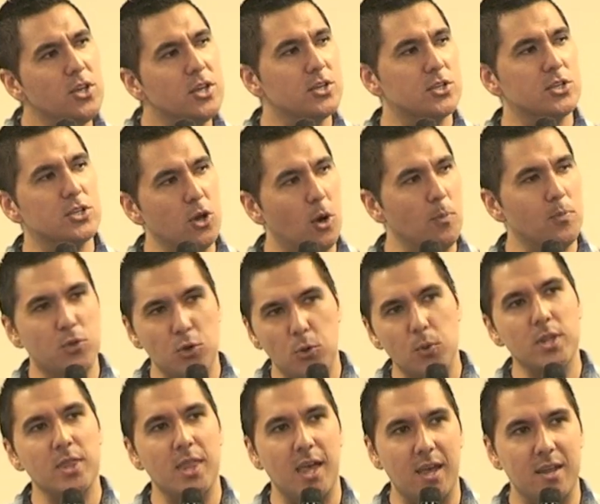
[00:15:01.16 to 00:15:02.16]
need to stop
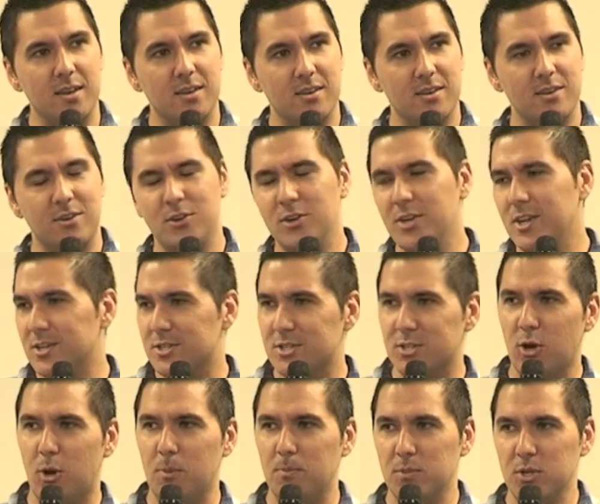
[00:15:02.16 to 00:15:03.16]
doing that. You need
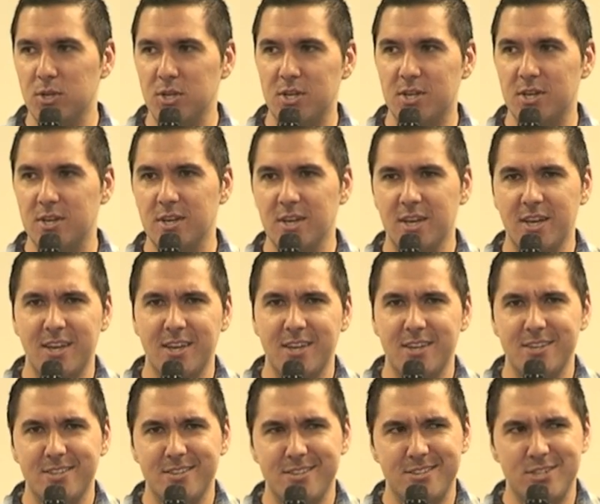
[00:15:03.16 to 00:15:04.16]
to
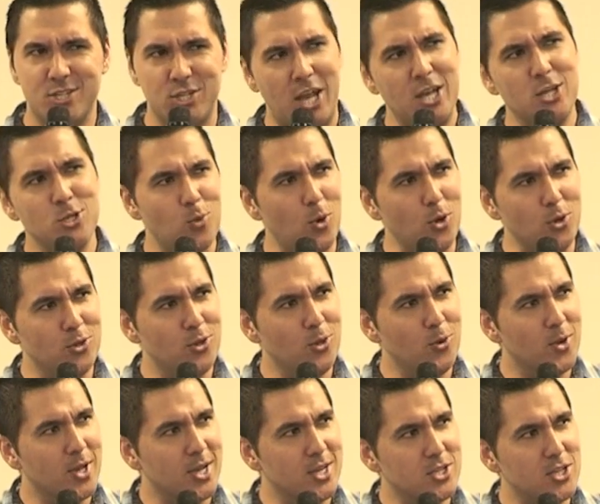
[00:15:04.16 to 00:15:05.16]
change what you're
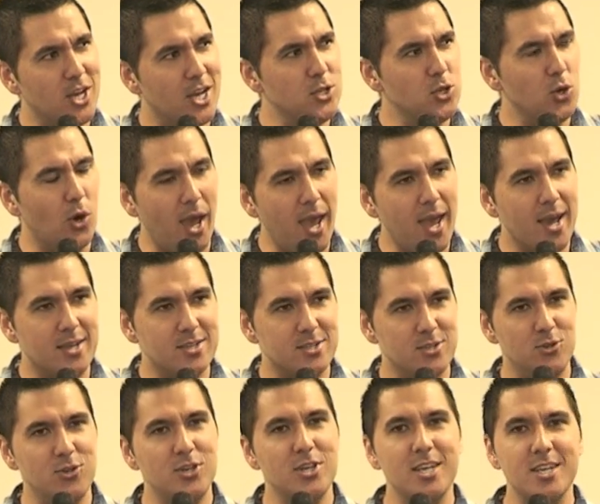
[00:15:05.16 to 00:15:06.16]
doing and change your acts.
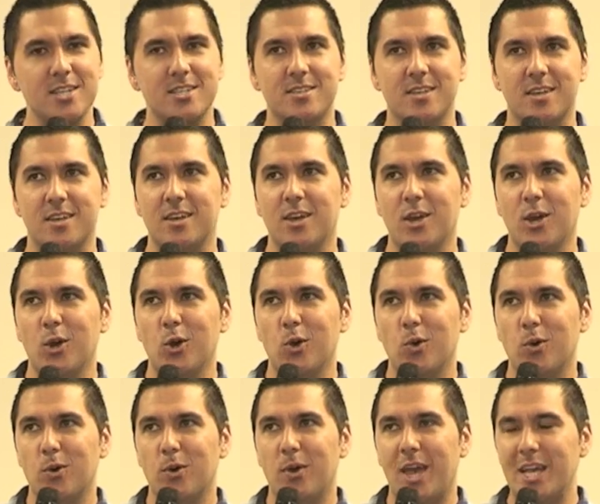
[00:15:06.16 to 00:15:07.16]
You need to,
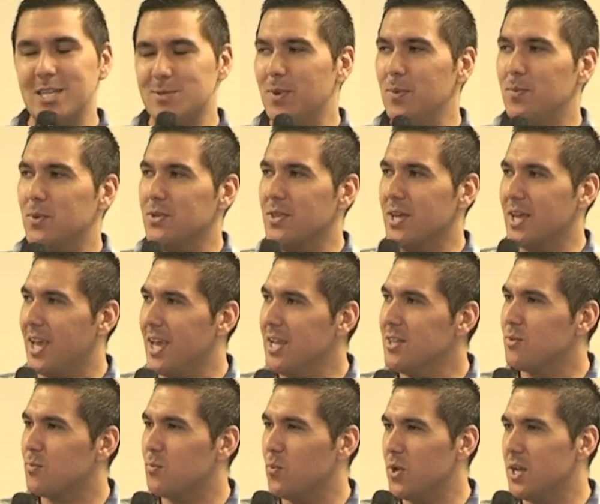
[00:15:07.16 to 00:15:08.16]
as people in the
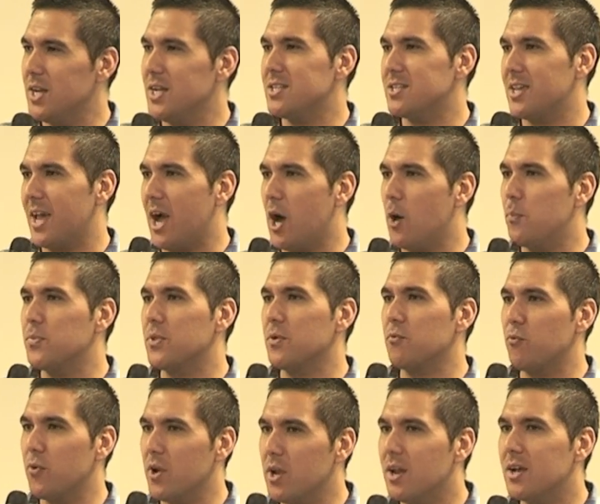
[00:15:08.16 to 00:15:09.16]
kingdom, we need to help
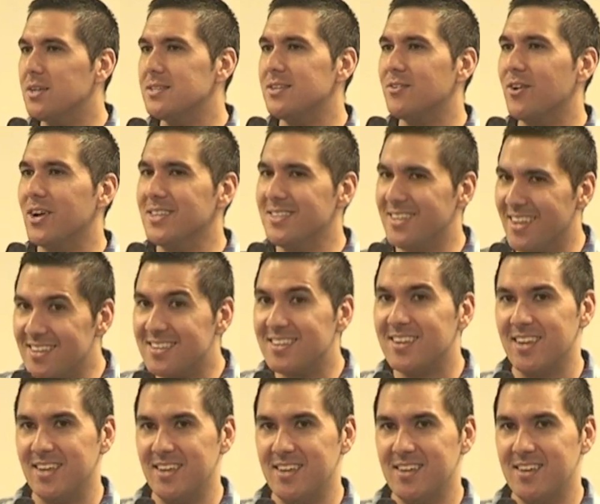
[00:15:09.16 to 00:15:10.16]
them realize their
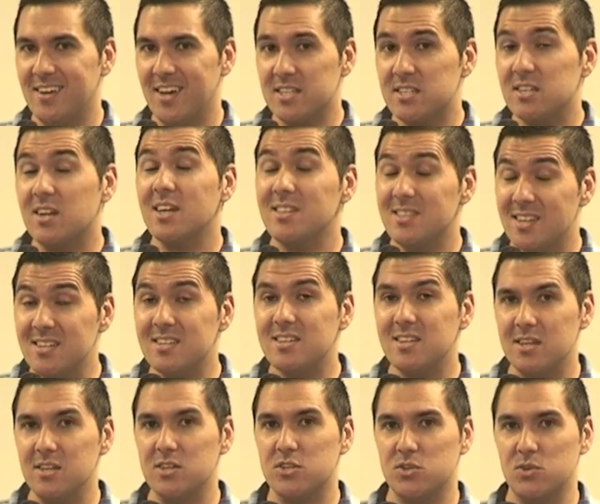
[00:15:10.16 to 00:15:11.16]
identity. It's an
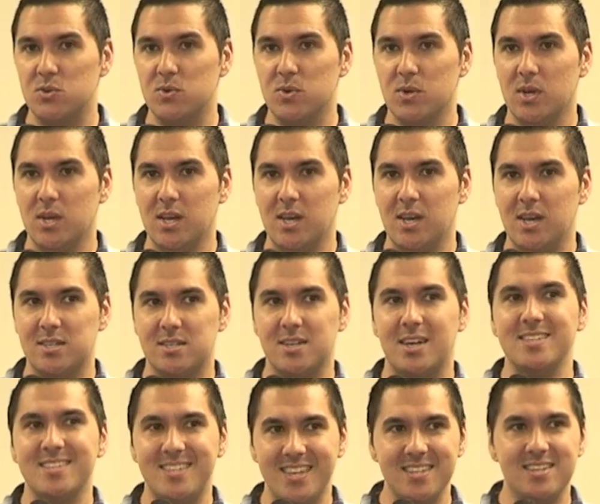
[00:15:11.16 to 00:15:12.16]
identity issue. It's an
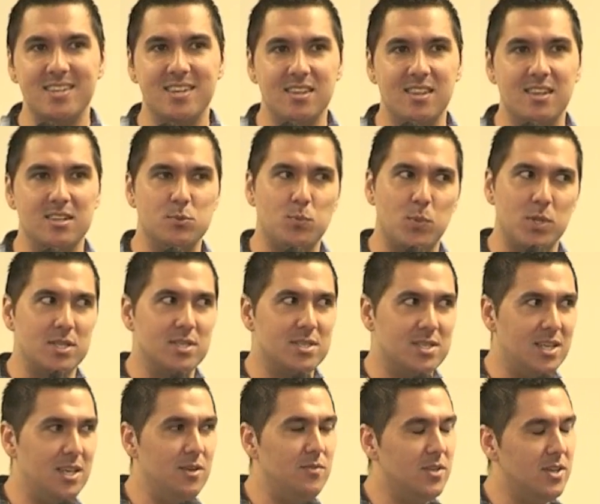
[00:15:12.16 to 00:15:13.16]
identity that's been
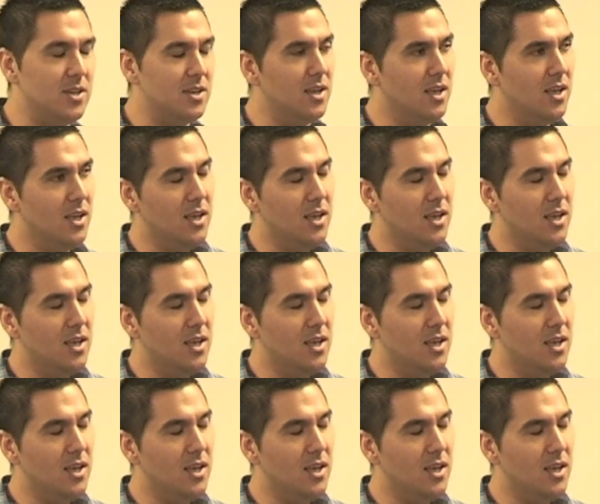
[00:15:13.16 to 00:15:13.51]
deceived, and